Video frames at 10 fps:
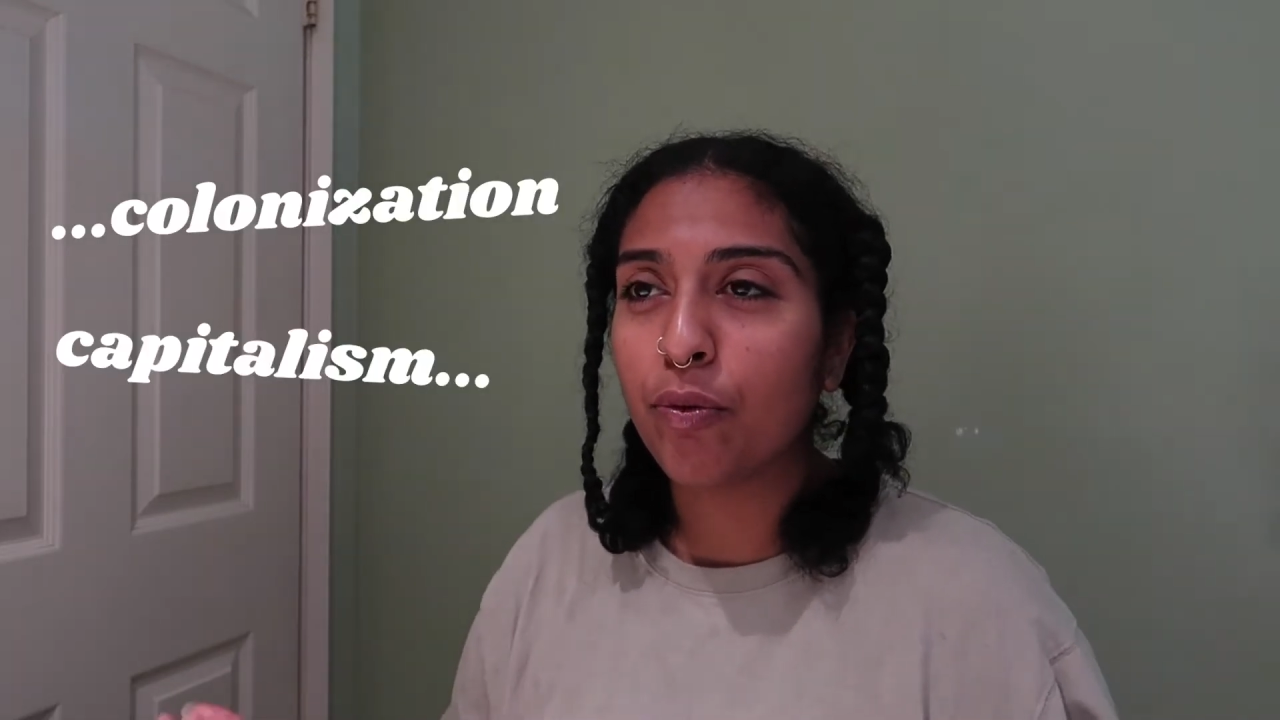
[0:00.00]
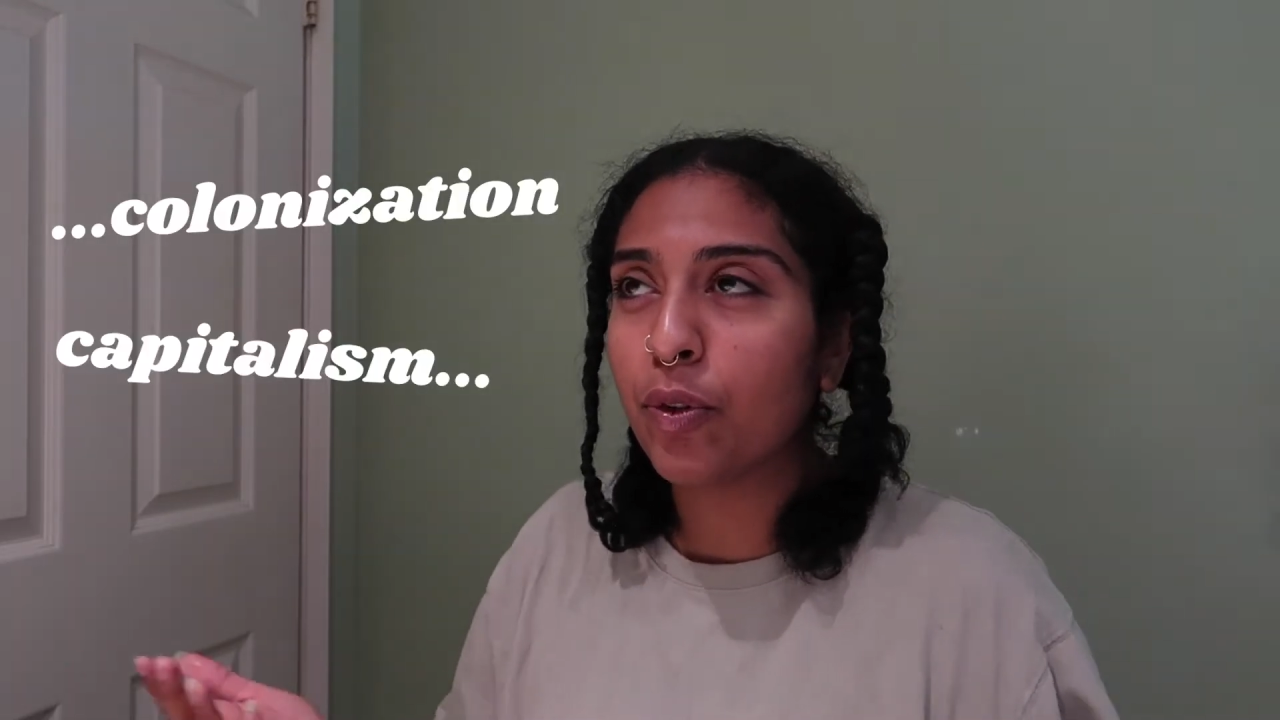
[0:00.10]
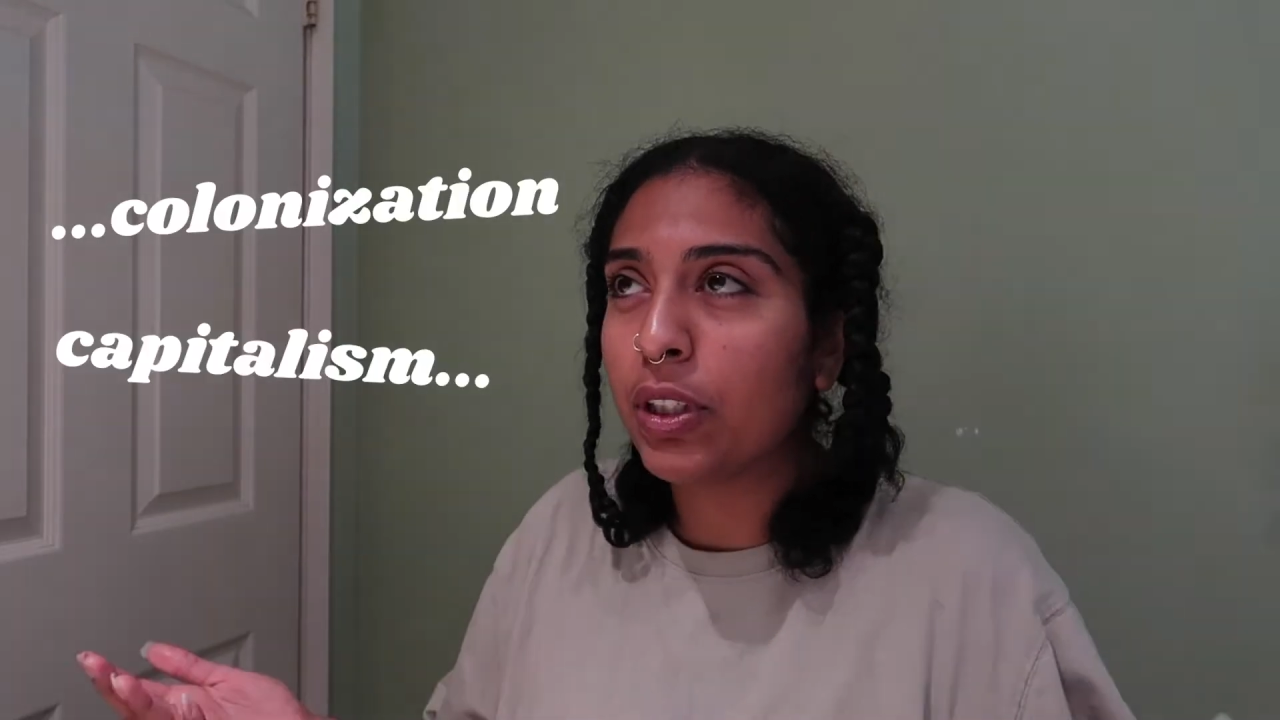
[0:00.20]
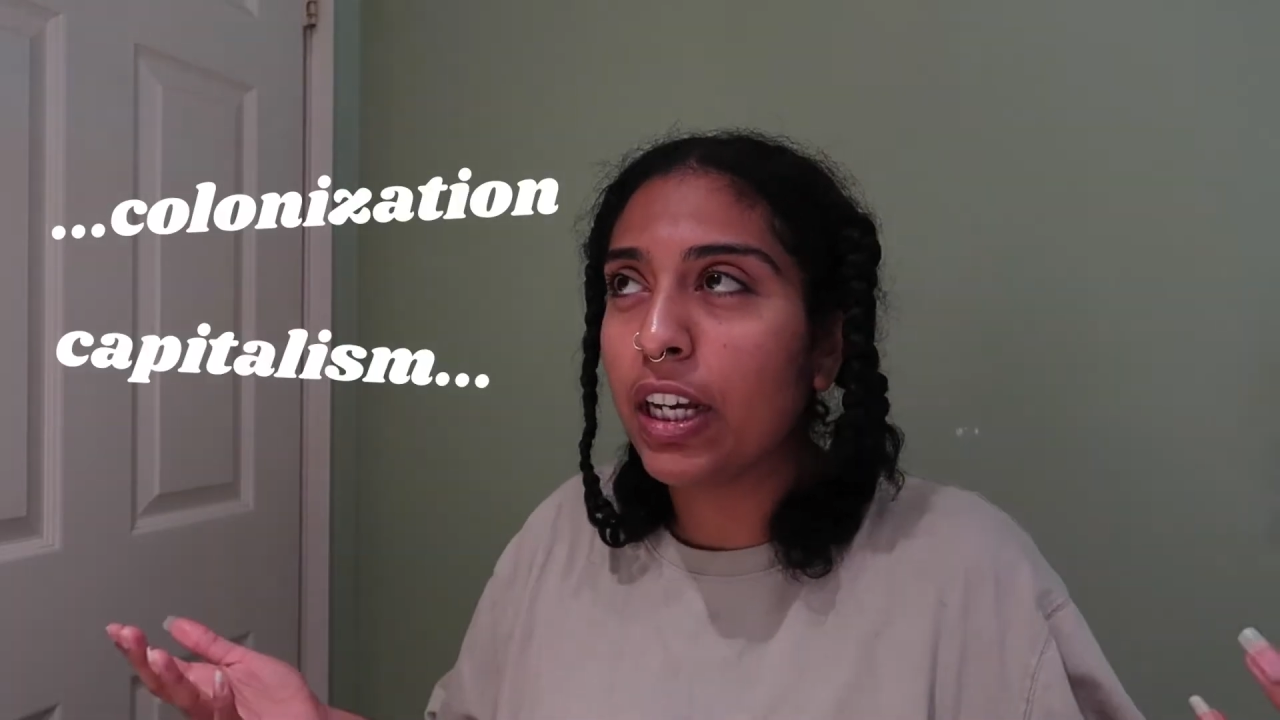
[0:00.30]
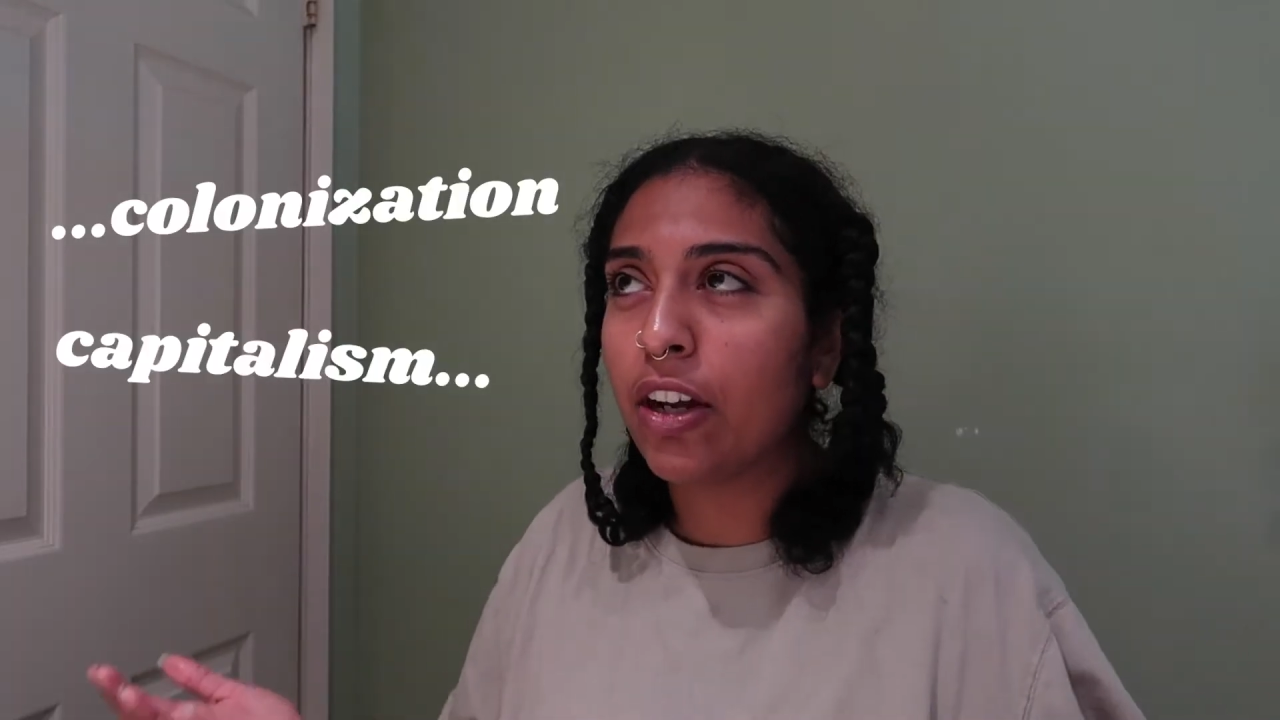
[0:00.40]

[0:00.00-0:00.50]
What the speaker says: fully